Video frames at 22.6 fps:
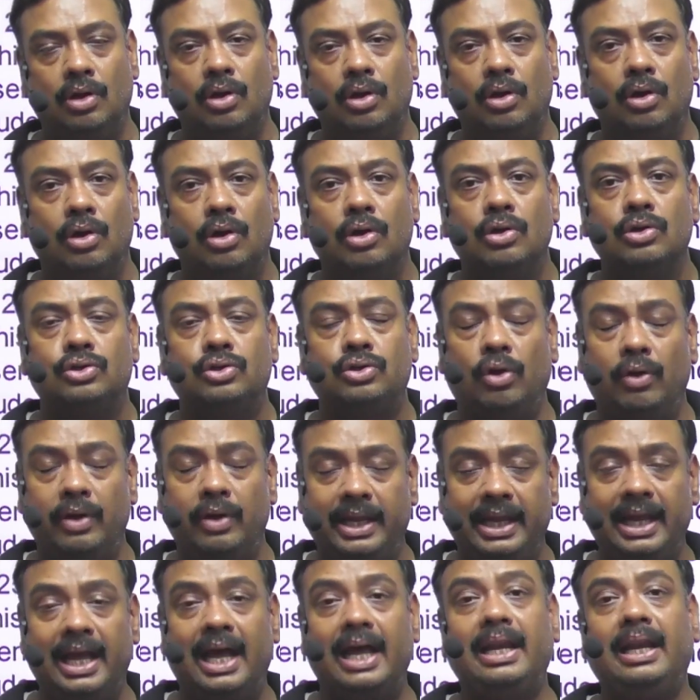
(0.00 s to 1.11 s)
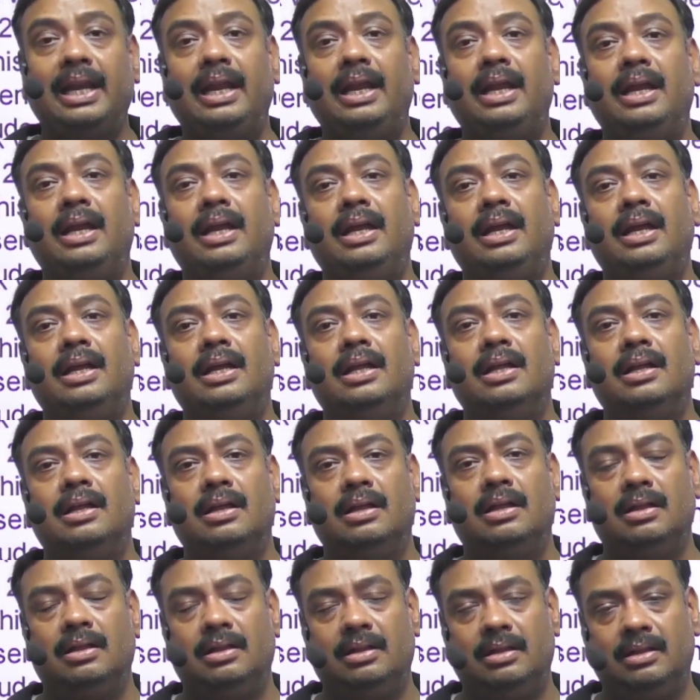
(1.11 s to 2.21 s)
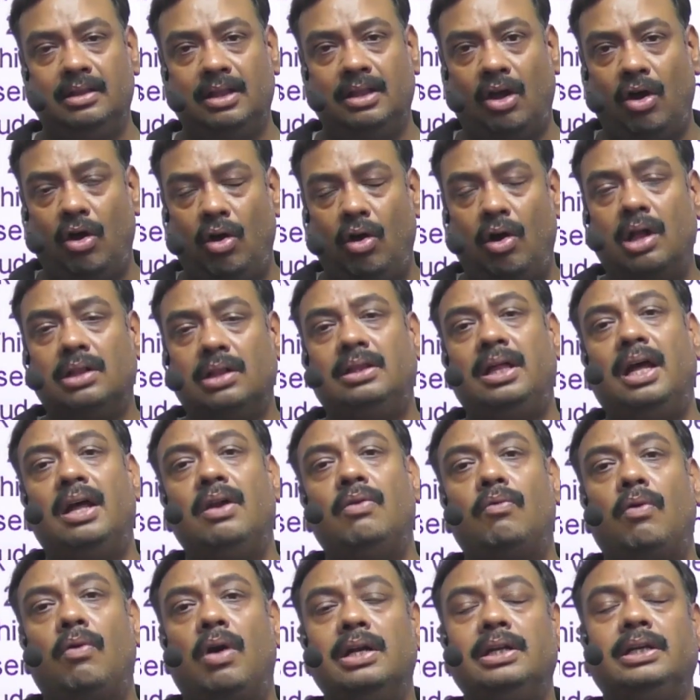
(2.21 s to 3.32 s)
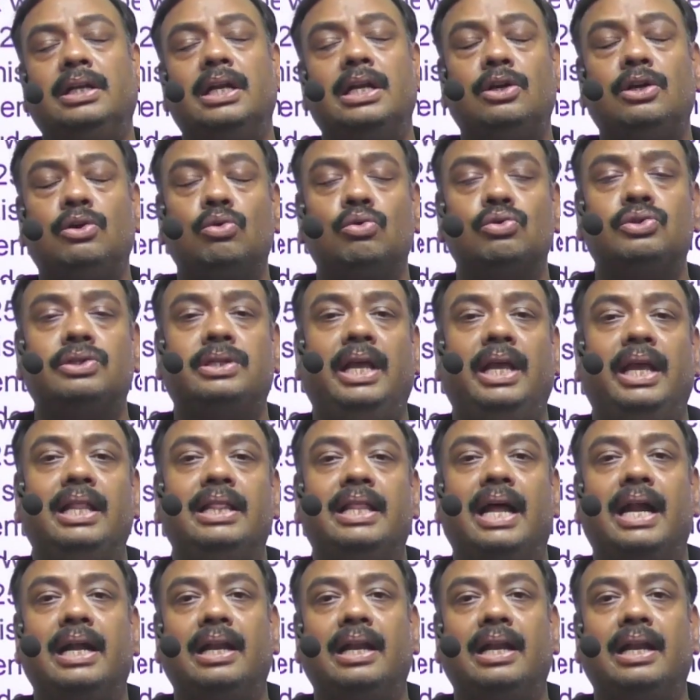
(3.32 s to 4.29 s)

So here the author wanted to say that